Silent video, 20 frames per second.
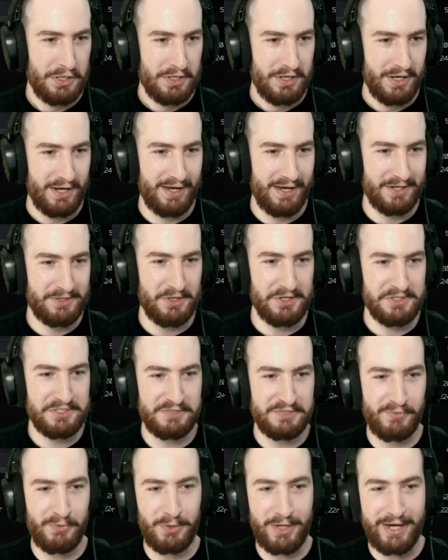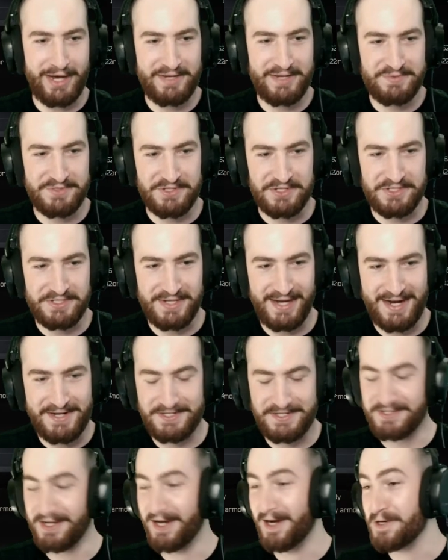Uh, cost of all items in the stash
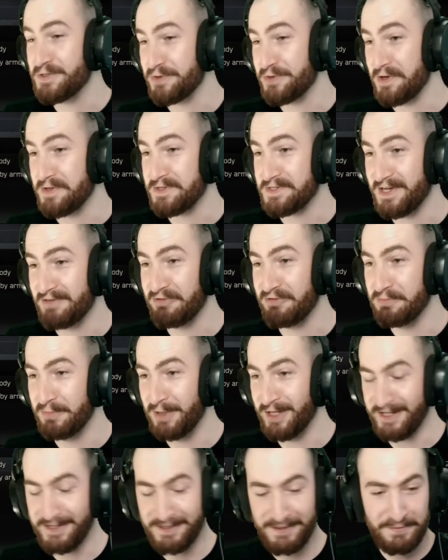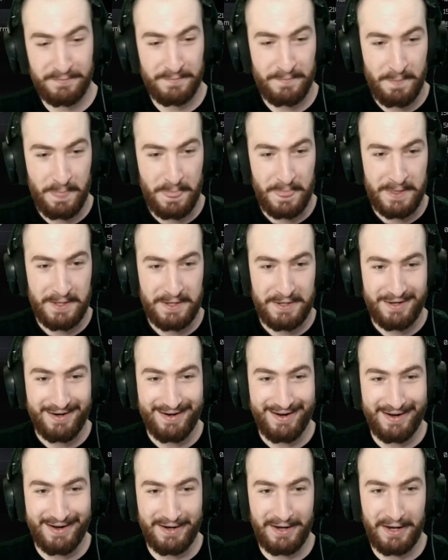is one hundred seven million.
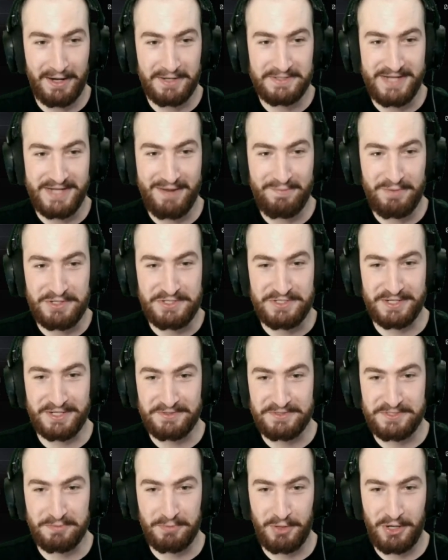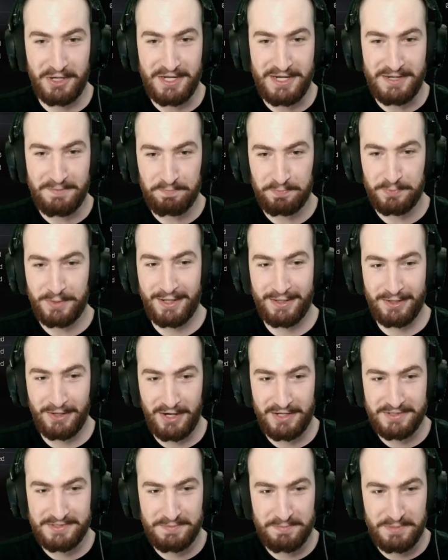Uh, damage dealt to body a
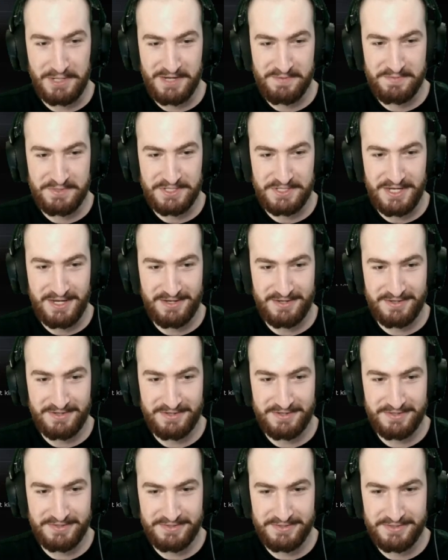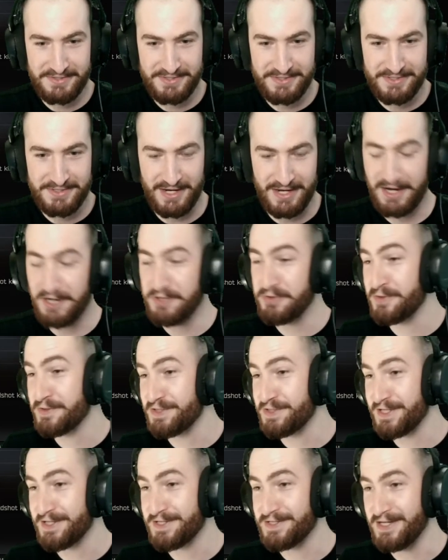lot. P M C kills one hundred
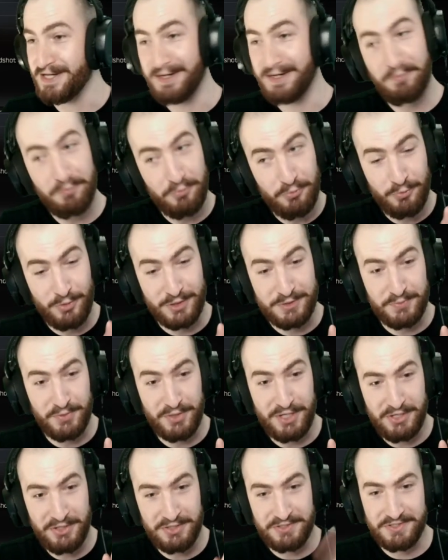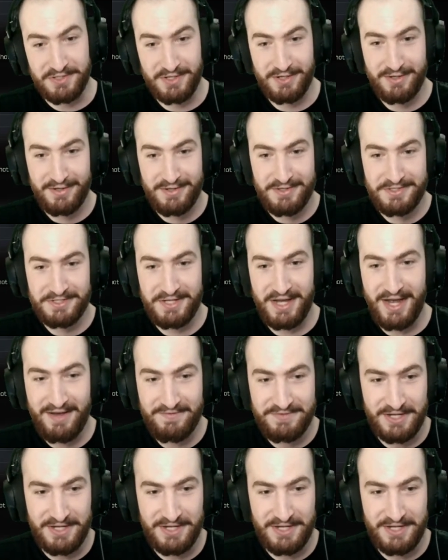sixteen. That's pretty good. Scavs